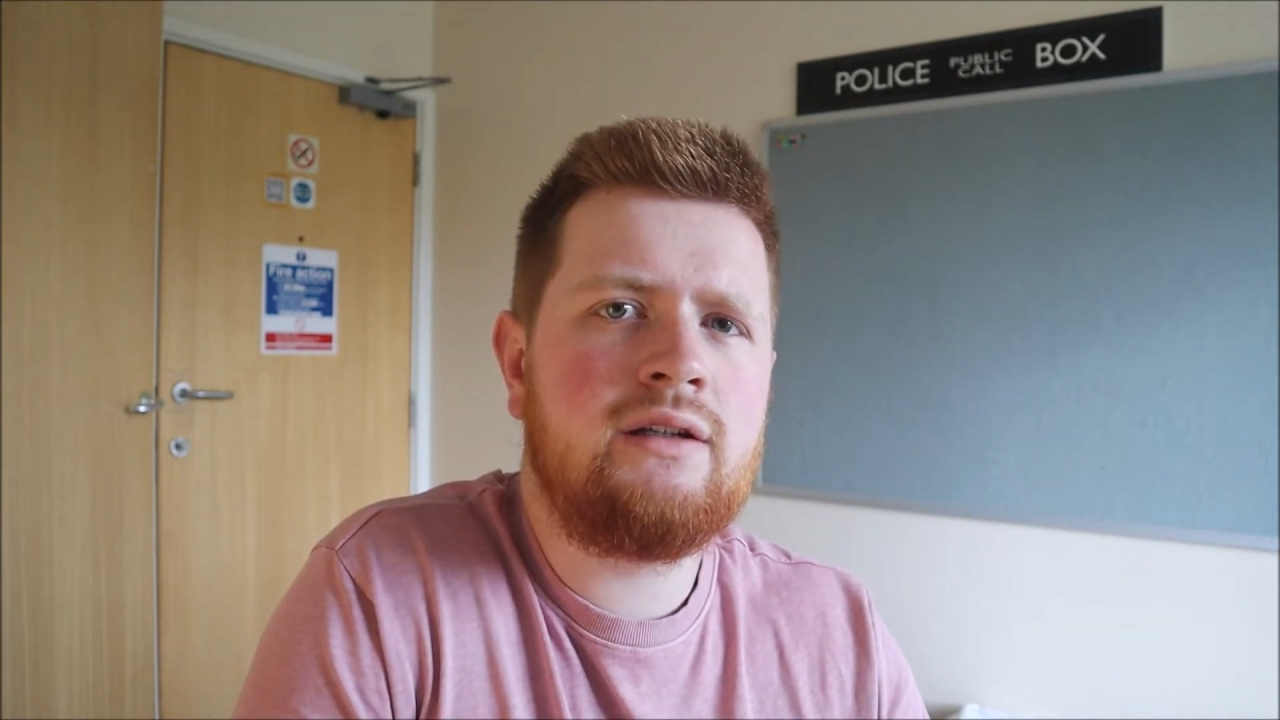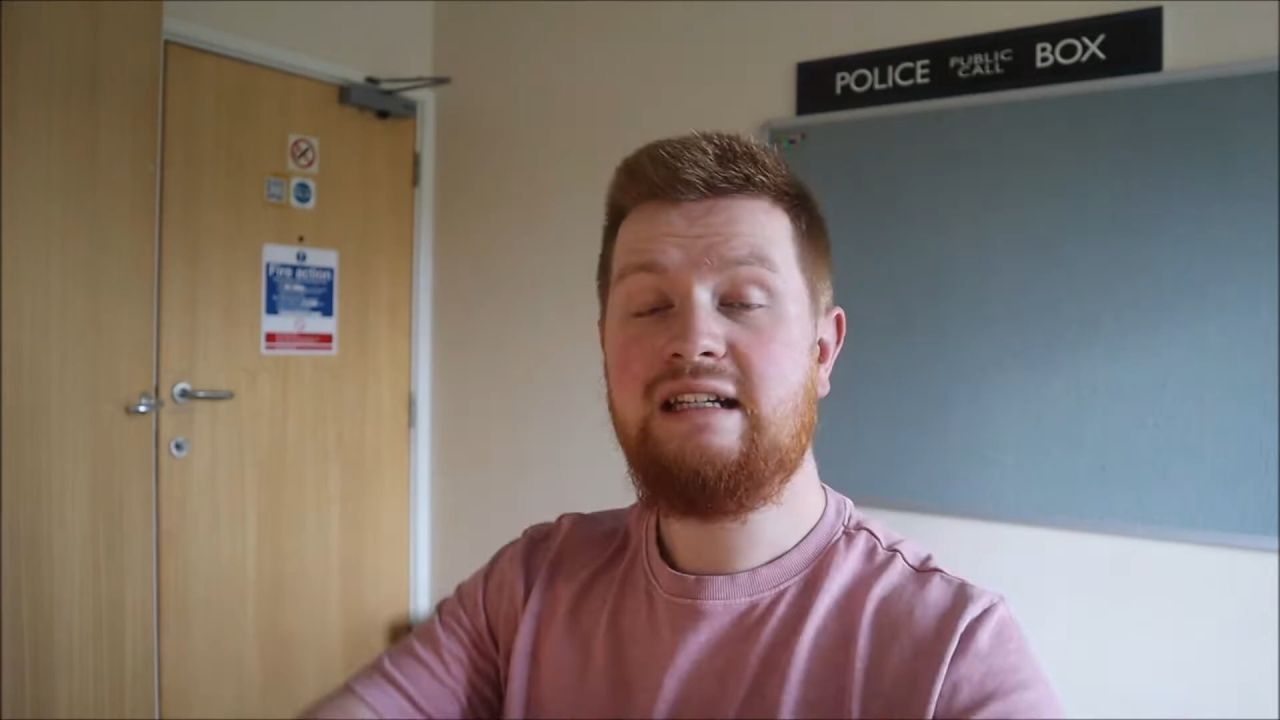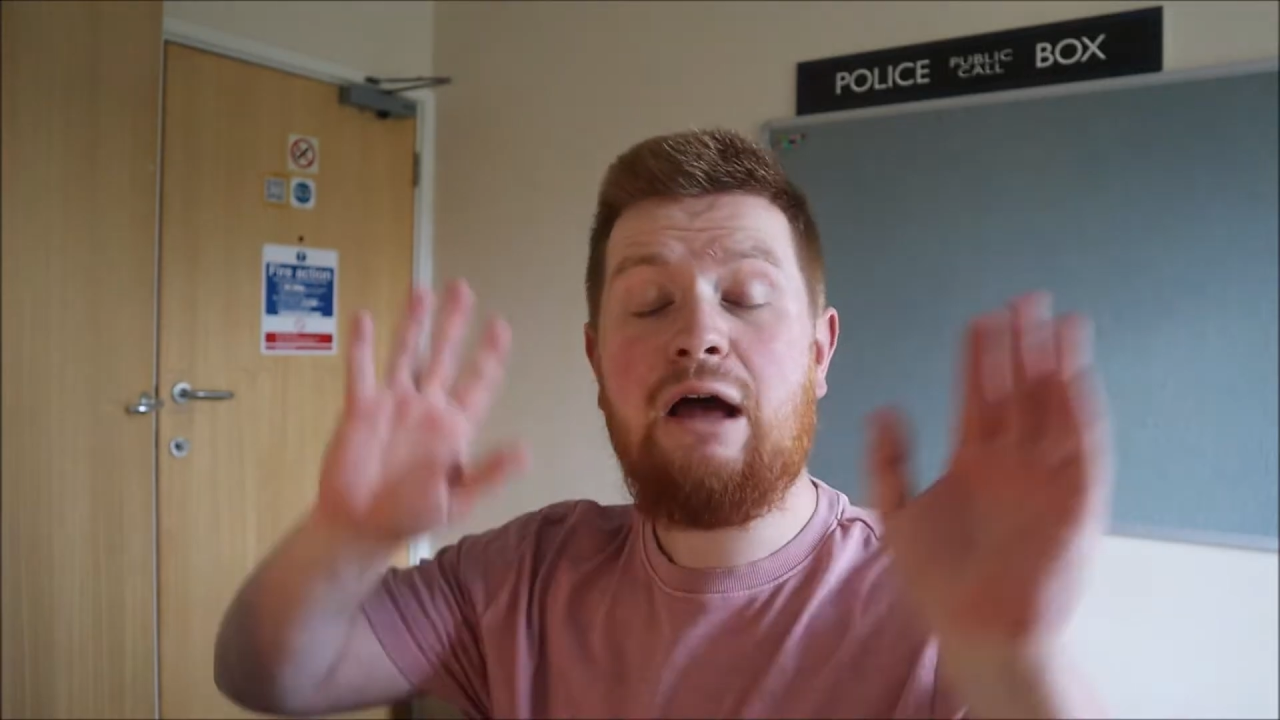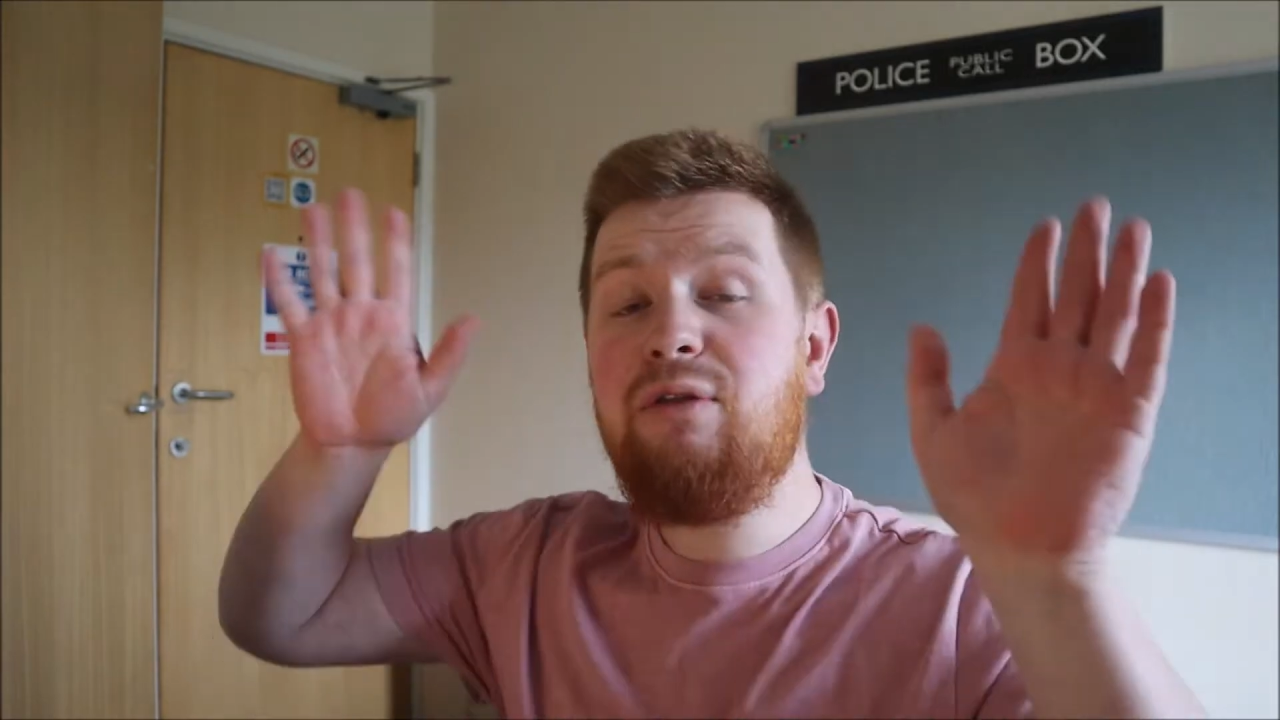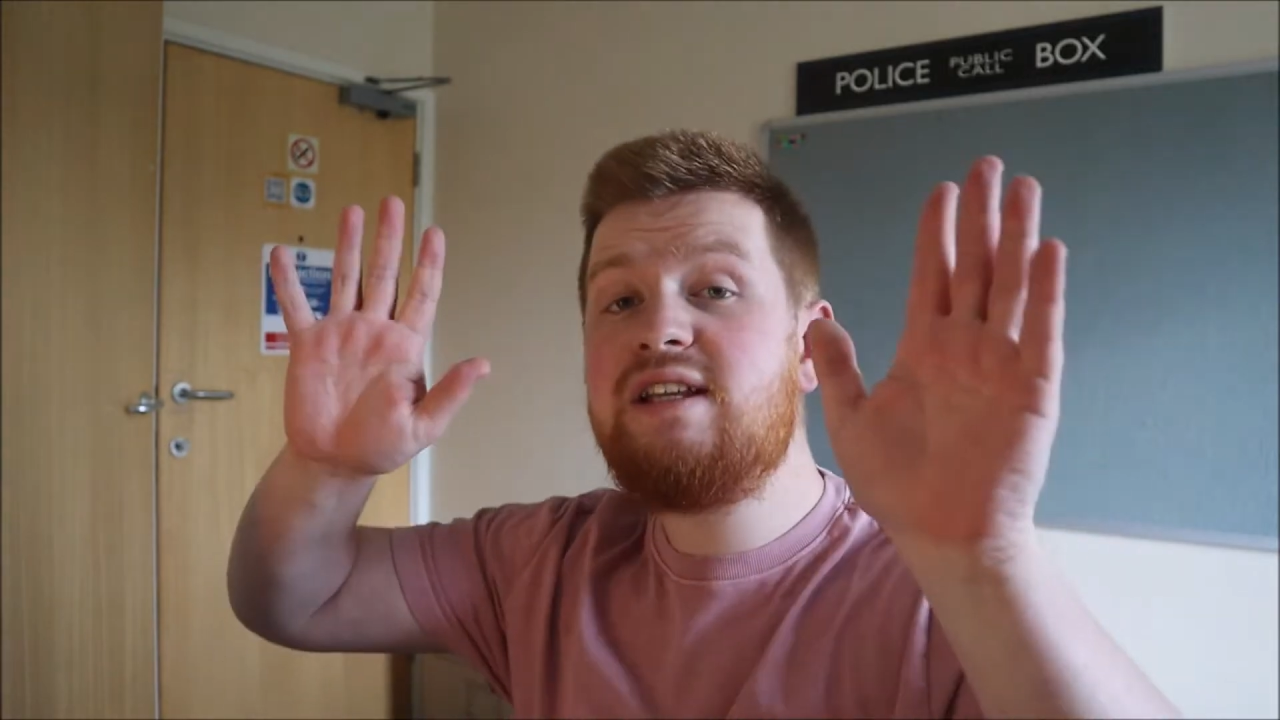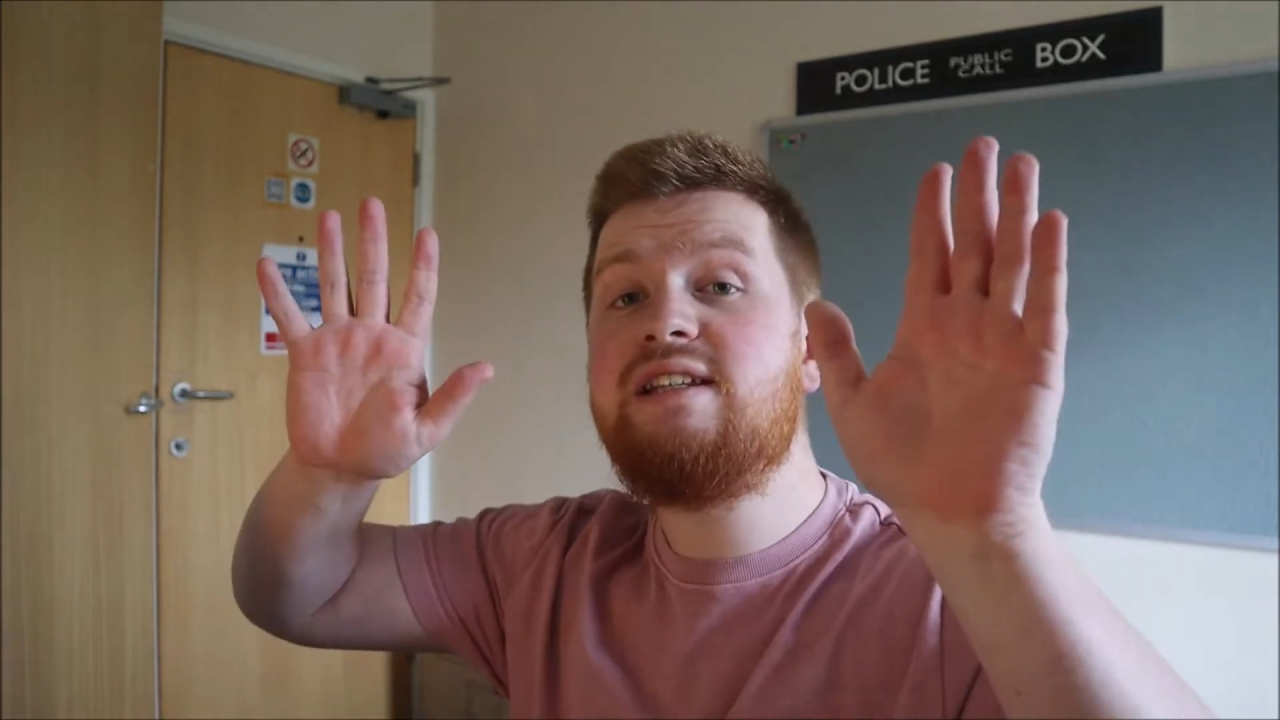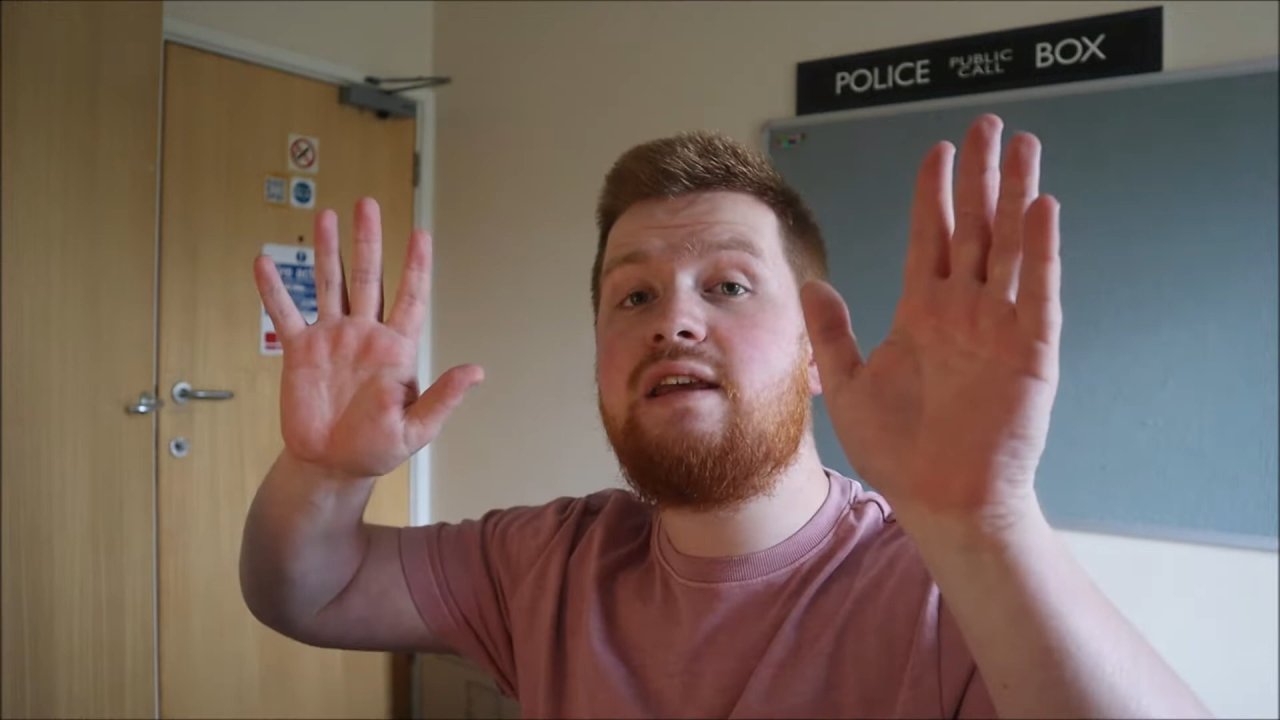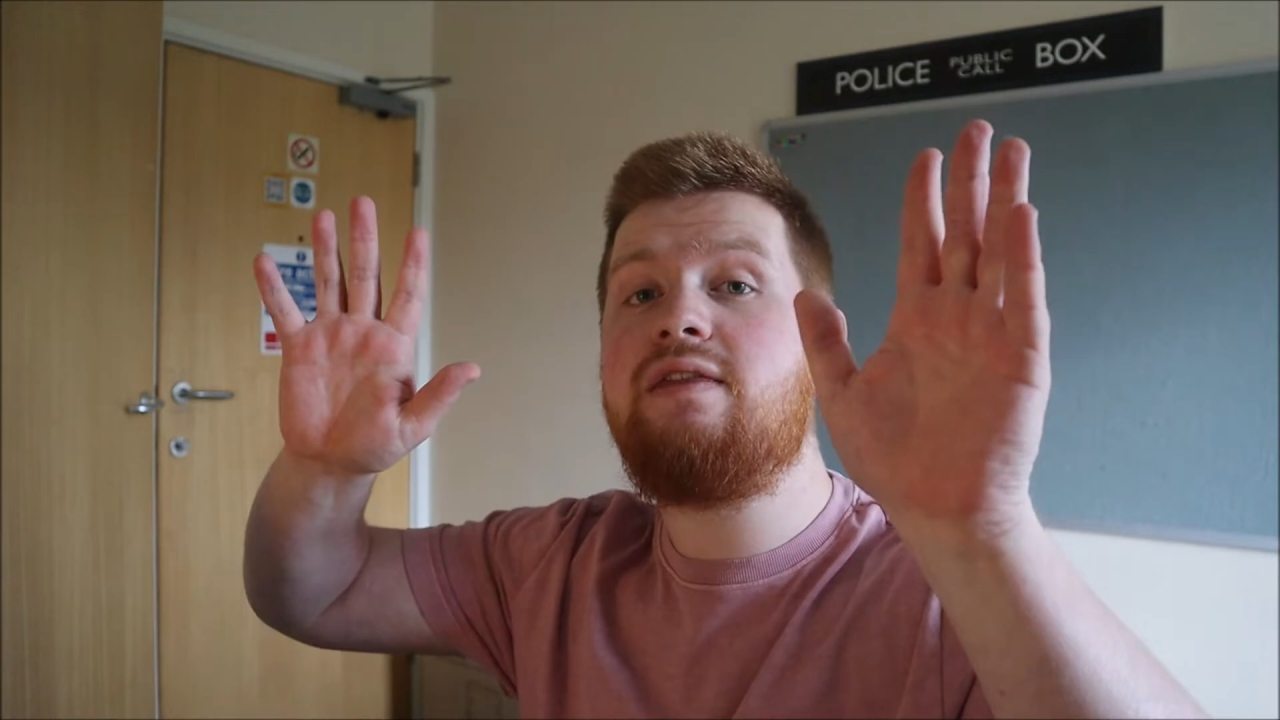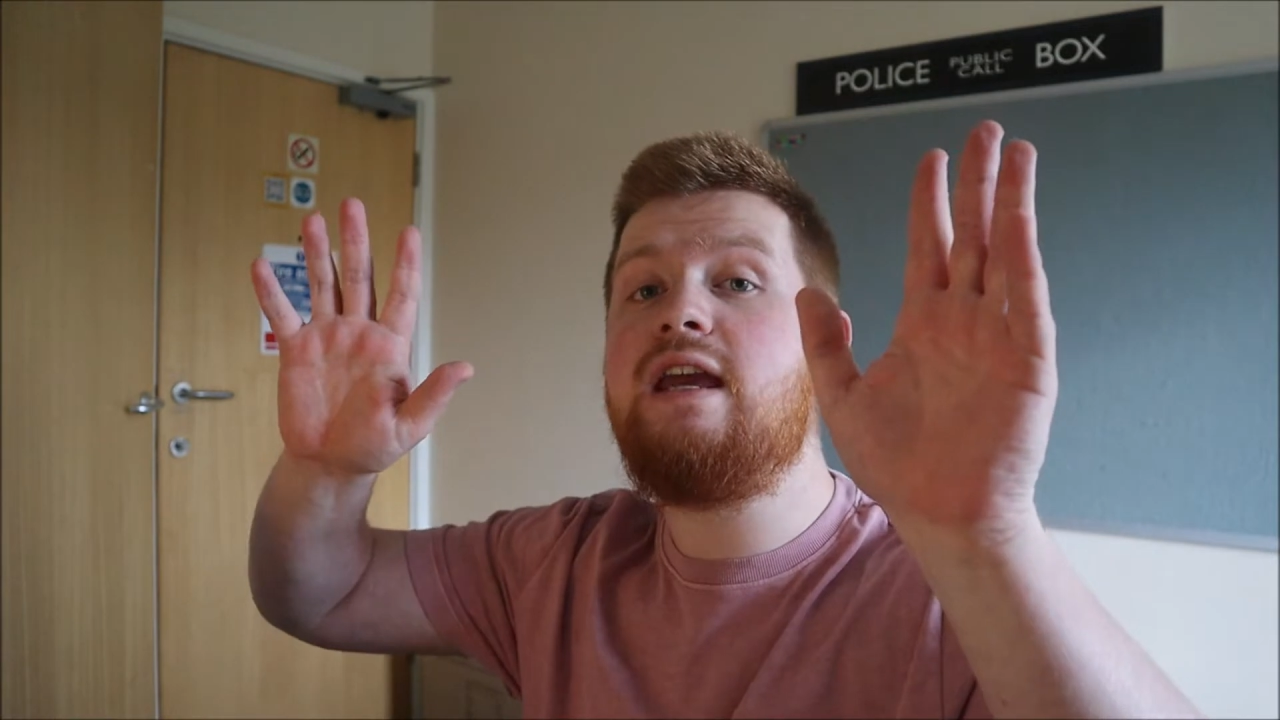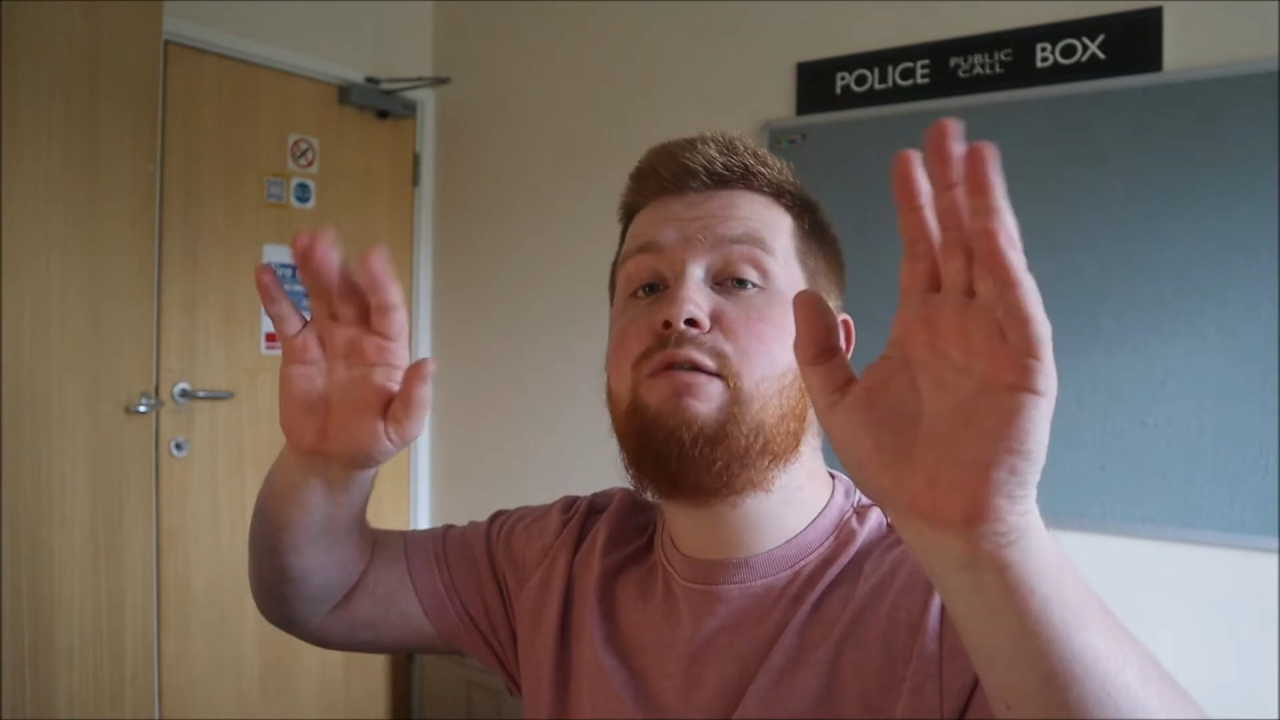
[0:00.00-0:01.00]
Now, this is a
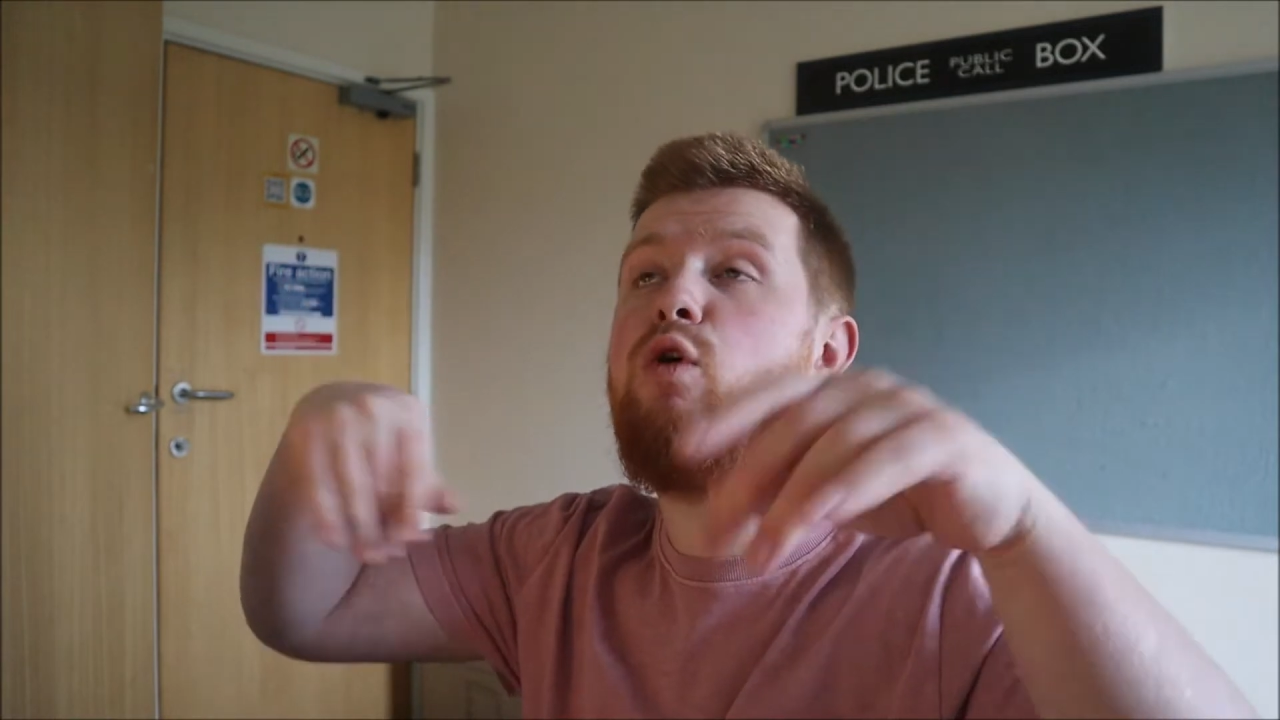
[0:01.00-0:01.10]
theme